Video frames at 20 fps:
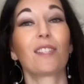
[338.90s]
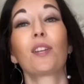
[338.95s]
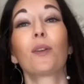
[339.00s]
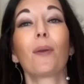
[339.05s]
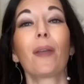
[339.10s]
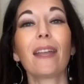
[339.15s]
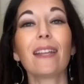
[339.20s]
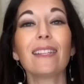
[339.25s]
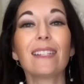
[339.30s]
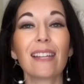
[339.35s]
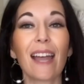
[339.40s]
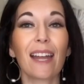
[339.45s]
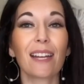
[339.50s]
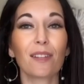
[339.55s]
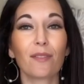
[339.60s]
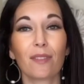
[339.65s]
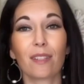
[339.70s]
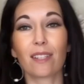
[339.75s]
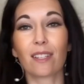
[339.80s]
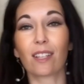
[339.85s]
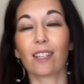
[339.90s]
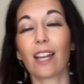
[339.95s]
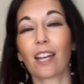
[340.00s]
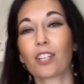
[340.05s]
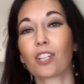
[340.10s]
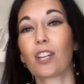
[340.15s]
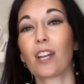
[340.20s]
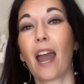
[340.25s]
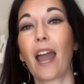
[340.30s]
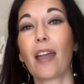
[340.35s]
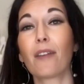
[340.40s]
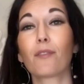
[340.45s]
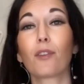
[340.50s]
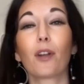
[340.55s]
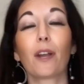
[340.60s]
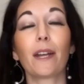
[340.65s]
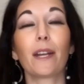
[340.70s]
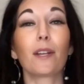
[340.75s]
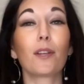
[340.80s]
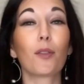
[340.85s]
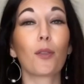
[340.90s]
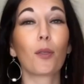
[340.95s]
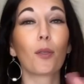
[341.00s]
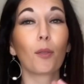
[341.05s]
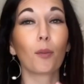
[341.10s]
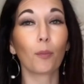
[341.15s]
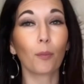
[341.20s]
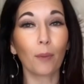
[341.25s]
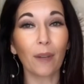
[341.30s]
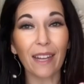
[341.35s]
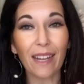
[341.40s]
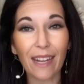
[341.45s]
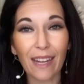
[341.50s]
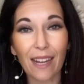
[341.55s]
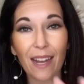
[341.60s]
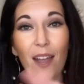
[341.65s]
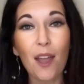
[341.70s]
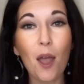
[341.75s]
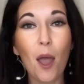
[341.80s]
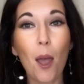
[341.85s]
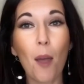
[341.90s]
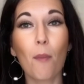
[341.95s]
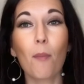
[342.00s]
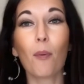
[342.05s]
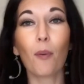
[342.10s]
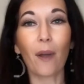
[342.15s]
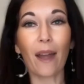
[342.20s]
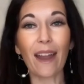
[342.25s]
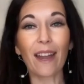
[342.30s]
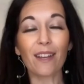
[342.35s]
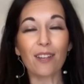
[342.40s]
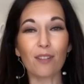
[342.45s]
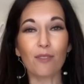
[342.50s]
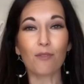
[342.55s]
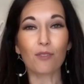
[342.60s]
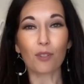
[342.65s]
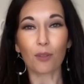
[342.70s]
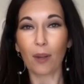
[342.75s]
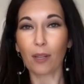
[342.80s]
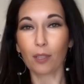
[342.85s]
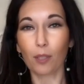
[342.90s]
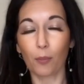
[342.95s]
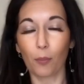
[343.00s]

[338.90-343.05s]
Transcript: So inside of this collection, I've created three brand new Trello